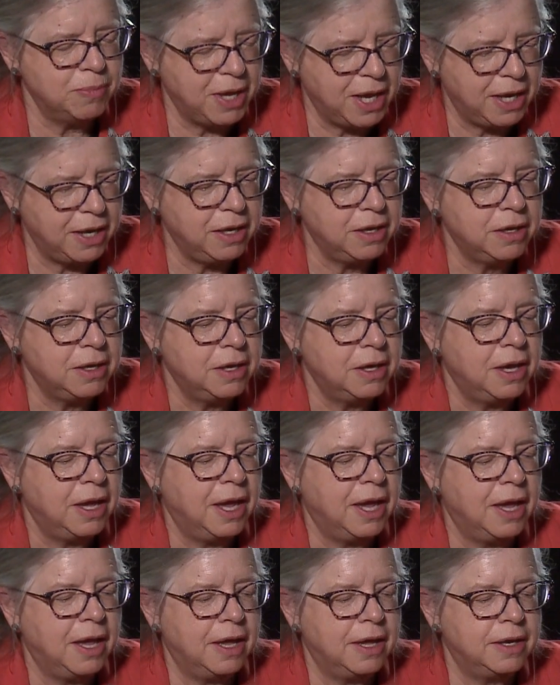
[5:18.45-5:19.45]
May,
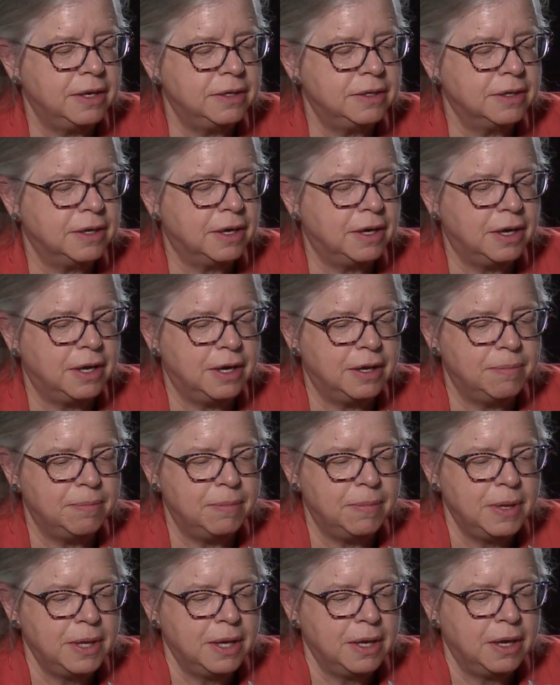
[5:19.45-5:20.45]
and
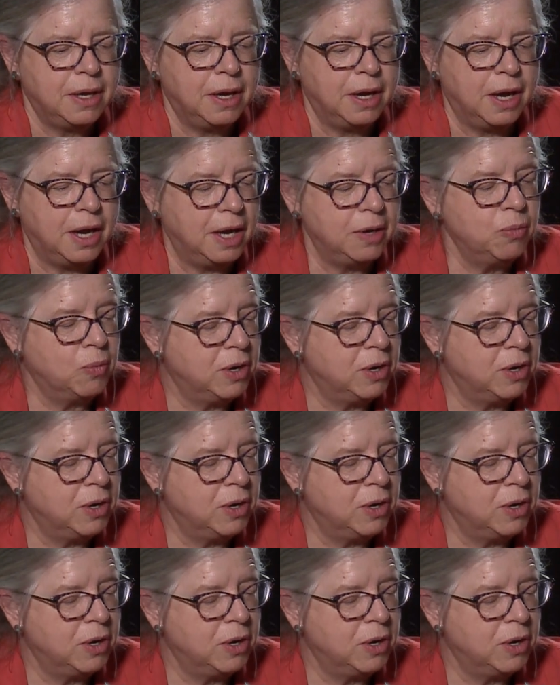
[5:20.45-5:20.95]
I